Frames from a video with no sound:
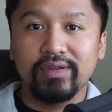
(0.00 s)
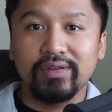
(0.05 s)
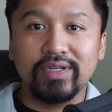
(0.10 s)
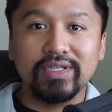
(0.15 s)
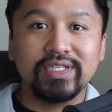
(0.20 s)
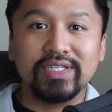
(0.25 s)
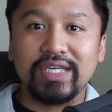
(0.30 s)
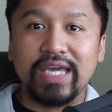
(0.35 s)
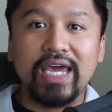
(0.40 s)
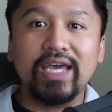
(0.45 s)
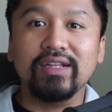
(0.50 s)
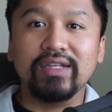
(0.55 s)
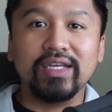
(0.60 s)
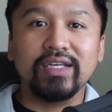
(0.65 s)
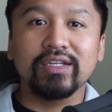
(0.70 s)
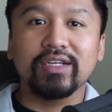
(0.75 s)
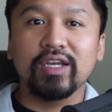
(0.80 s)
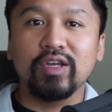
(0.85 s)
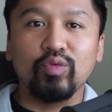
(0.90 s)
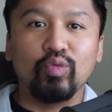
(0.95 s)
This
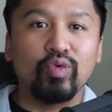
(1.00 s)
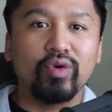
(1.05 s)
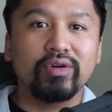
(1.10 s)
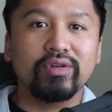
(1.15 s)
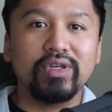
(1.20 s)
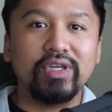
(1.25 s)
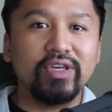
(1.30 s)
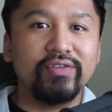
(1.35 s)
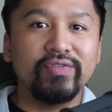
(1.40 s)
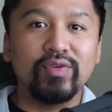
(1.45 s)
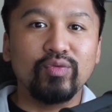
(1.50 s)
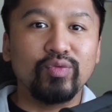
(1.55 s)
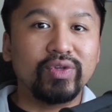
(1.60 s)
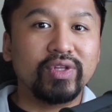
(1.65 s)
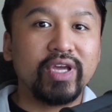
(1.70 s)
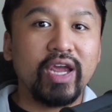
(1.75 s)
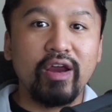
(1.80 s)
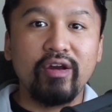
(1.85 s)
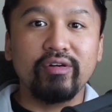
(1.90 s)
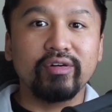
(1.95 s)
scaling can work even
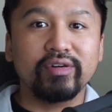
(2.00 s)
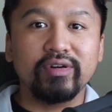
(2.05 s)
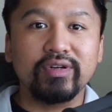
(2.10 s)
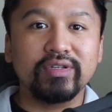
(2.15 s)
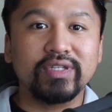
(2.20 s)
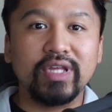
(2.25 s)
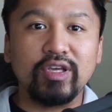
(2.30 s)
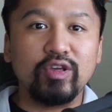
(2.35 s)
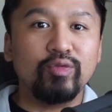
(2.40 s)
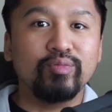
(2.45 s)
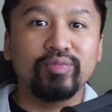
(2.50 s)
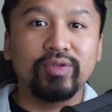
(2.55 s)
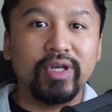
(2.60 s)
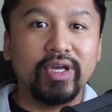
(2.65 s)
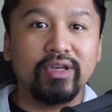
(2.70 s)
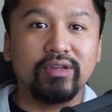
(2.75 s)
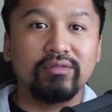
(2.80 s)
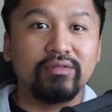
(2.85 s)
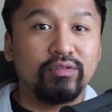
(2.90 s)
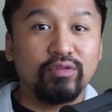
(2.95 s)
with characters that you
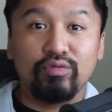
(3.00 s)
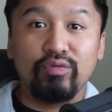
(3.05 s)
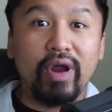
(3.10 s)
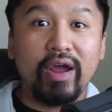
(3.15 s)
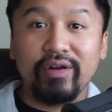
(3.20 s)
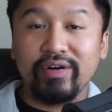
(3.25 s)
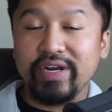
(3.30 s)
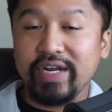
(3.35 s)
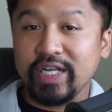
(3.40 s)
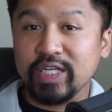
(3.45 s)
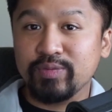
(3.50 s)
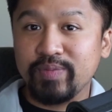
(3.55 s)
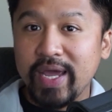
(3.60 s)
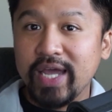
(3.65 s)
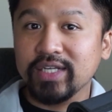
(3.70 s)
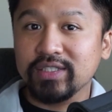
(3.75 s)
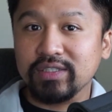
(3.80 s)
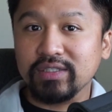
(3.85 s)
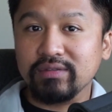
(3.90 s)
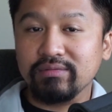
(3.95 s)
played throughout an
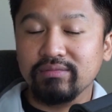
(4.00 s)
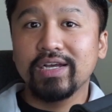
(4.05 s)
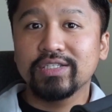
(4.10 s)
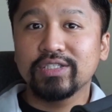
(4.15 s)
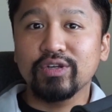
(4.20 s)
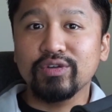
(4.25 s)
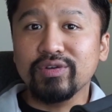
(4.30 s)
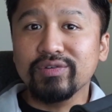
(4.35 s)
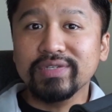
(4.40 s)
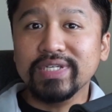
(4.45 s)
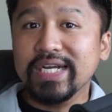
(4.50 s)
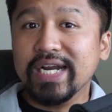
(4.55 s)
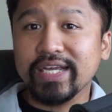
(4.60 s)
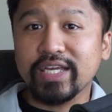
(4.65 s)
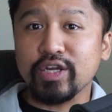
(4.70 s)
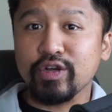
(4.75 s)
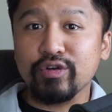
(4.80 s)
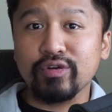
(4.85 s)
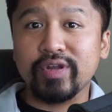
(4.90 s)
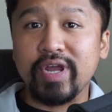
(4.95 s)
expansion. So using a
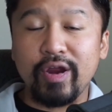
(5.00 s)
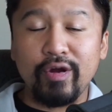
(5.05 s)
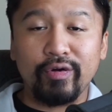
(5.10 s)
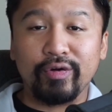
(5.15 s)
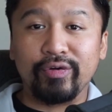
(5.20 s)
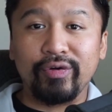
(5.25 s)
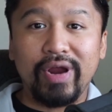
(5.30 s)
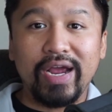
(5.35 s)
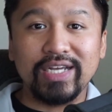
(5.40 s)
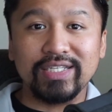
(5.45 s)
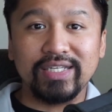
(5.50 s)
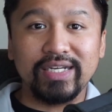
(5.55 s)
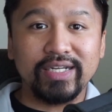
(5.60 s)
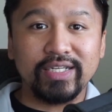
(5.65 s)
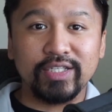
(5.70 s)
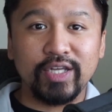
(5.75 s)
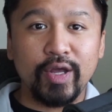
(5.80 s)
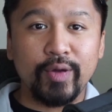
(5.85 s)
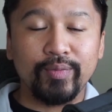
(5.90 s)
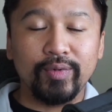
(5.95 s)
geared character as an
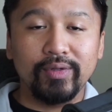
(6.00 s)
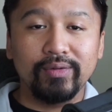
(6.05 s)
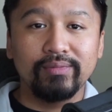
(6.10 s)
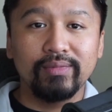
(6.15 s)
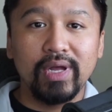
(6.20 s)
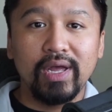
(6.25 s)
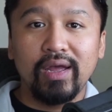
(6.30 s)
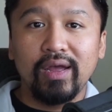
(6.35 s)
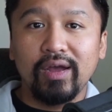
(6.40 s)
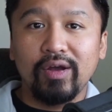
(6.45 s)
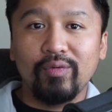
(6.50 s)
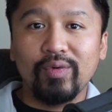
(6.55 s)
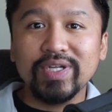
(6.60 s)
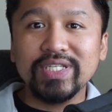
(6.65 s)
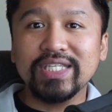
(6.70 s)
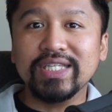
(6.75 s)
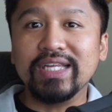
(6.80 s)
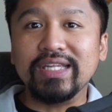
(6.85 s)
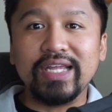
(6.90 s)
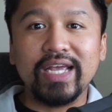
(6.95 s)
example,
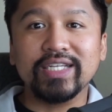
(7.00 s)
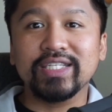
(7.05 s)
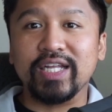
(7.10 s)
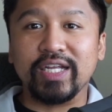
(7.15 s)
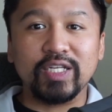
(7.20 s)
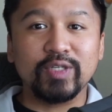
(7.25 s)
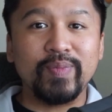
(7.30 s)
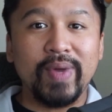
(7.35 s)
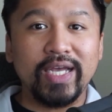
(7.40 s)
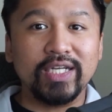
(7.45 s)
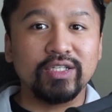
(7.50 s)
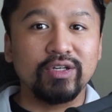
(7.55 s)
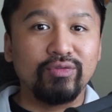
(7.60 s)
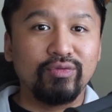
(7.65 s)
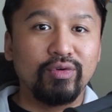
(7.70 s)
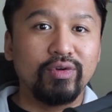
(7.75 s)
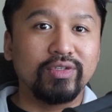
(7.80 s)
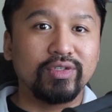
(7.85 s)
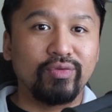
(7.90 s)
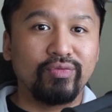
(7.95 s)
once the next expansion
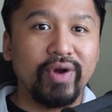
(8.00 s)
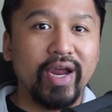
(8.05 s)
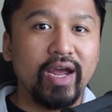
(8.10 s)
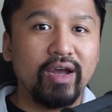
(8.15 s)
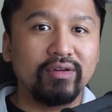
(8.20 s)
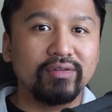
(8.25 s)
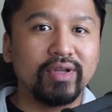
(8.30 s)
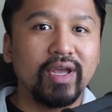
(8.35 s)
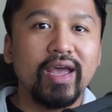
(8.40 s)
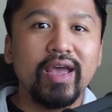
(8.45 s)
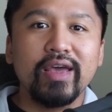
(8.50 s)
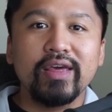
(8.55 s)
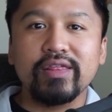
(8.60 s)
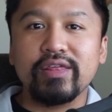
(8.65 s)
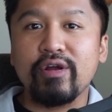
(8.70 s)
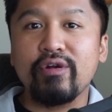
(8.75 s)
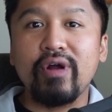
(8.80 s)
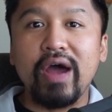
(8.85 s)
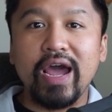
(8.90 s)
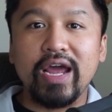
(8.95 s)
rolls around,
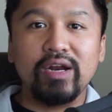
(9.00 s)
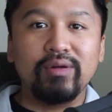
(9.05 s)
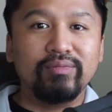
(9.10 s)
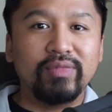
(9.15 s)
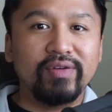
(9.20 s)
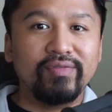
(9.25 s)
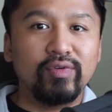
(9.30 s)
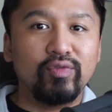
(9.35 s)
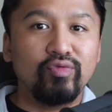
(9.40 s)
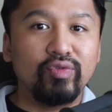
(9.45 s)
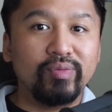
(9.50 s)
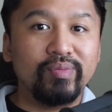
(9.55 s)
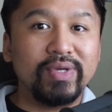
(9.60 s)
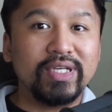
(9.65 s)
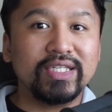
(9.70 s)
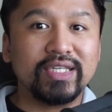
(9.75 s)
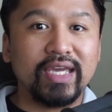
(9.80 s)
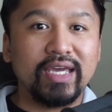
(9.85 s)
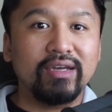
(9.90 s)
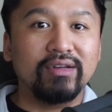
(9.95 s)
their item level would be
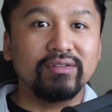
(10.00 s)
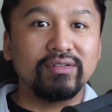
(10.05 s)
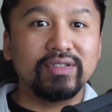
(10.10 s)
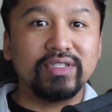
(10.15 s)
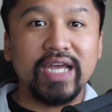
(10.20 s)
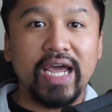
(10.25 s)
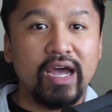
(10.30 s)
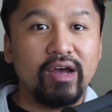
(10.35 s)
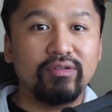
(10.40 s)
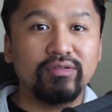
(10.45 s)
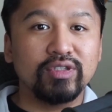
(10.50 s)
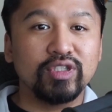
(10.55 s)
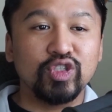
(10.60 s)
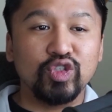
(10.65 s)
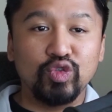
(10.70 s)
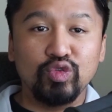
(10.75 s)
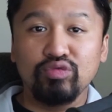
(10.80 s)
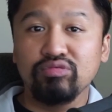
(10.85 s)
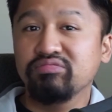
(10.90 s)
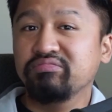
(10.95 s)
scaled down
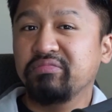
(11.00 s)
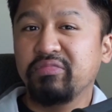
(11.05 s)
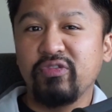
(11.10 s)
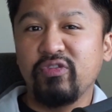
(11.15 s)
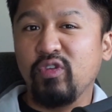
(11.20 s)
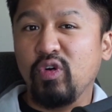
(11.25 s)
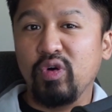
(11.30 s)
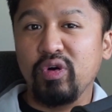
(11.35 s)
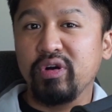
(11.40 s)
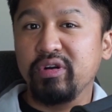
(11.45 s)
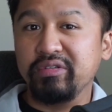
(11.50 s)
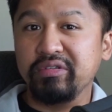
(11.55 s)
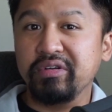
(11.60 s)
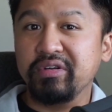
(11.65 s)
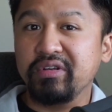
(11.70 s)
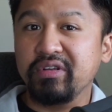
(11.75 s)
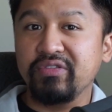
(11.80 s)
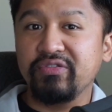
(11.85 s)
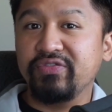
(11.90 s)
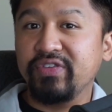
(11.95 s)
to
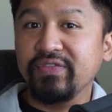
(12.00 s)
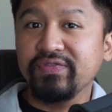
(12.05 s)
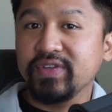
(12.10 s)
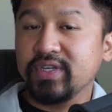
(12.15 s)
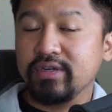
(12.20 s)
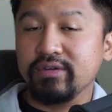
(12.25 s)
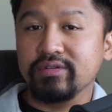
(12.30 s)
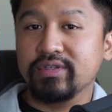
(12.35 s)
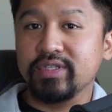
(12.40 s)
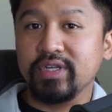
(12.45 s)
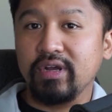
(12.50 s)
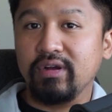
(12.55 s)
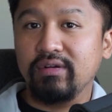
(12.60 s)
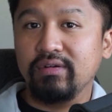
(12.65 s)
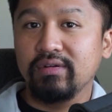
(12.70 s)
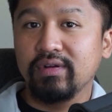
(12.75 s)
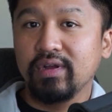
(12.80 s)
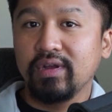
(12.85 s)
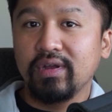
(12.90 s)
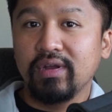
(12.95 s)
450 or
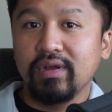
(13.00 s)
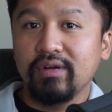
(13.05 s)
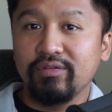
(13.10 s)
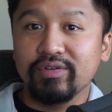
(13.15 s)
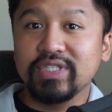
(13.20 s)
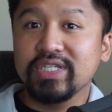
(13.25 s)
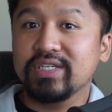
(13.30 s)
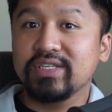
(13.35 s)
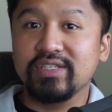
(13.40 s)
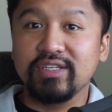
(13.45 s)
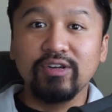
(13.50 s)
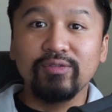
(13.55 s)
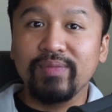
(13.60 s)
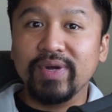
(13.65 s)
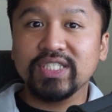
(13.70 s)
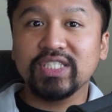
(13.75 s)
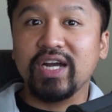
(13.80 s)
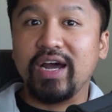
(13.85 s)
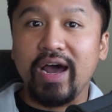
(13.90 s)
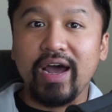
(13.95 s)
so which is still
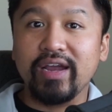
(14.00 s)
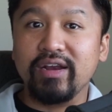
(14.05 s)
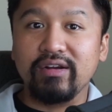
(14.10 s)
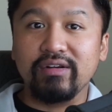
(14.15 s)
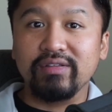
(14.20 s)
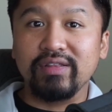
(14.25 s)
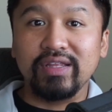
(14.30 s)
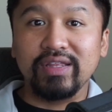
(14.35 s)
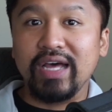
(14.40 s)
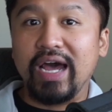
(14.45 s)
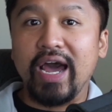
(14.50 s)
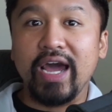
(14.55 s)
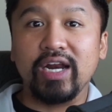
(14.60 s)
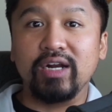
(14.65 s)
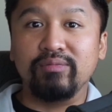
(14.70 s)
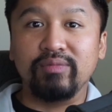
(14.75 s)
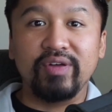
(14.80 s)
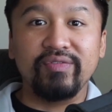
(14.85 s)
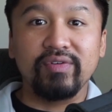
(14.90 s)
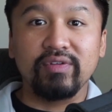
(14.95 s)
much higher than the
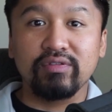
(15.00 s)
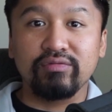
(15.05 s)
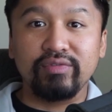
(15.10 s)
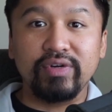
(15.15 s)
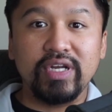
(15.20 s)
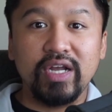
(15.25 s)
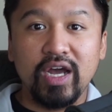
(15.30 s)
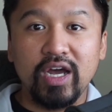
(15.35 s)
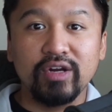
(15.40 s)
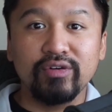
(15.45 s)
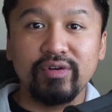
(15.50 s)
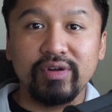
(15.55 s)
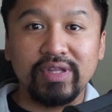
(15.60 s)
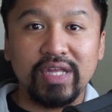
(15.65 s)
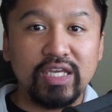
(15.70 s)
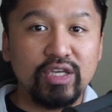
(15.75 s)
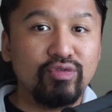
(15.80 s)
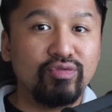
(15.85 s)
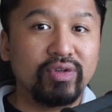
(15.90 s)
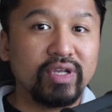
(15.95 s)
item level 300
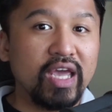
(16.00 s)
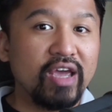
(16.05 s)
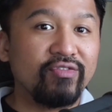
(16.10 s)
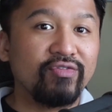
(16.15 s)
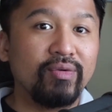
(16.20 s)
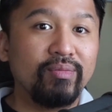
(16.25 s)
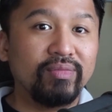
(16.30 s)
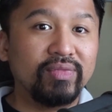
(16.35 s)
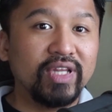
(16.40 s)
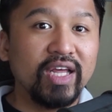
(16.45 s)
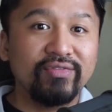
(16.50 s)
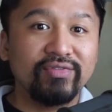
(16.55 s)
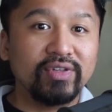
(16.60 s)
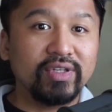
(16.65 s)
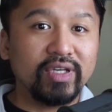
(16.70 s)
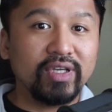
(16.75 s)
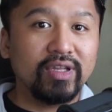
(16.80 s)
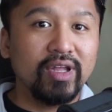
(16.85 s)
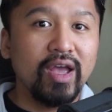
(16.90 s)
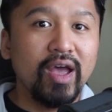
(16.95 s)
that you would get from
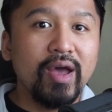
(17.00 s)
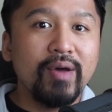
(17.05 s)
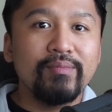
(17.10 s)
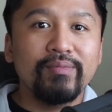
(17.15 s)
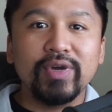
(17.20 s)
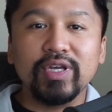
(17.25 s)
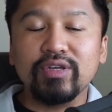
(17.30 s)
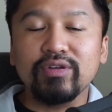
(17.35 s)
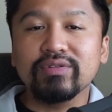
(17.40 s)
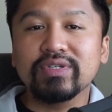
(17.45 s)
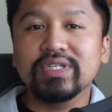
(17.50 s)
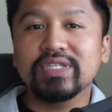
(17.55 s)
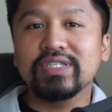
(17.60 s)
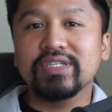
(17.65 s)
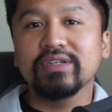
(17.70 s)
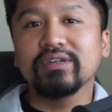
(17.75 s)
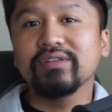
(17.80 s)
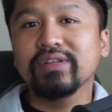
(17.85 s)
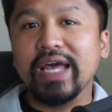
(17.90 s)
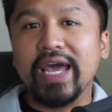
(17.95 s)
leveling, but you
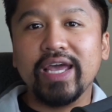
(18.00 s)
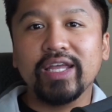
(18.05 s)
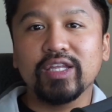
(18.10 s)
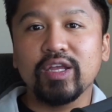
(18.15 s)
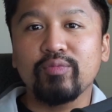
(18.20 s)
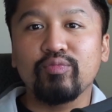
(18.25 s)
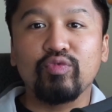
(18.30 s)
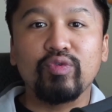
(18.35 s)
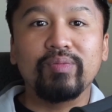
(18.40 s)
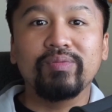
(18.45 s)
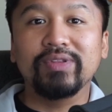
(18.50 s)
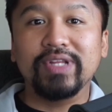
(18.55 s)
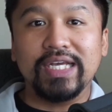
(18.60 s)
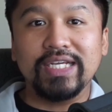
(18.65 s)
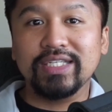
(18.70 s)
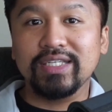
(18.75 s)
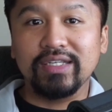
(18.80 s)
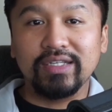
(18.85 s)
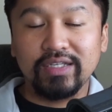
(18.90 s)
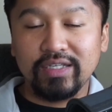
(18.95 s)
still end up
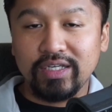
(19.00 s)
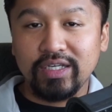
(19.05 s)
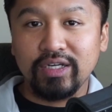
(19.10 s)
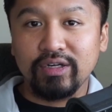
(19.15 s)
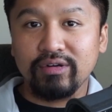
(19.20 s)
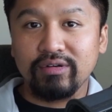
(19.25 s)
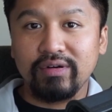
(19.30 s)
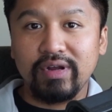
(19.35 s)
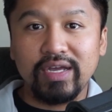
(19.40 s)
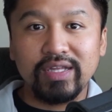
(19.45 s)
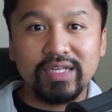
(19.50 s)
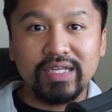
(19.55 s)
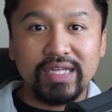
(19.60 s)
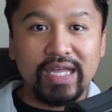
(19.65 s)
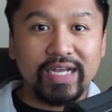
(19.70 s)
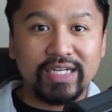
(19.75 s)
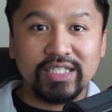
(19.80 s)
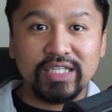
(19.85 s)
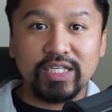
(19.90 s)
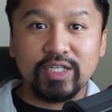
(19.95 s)
replacing gear in the
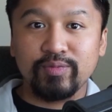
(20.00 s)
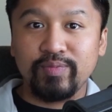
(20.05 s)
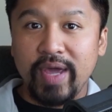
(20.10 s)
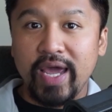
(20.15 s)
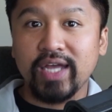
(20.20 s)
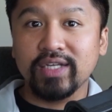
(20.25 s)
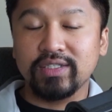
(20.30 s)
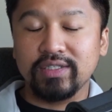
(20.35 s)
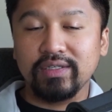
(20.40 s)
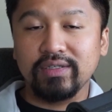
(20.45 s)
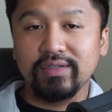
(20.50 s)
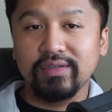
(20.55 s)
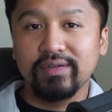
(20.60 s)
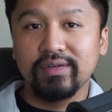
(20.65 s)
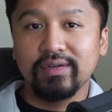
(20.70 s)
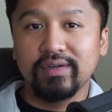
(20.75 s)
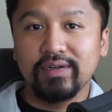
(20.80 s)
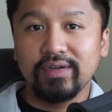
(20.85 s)
next expansion.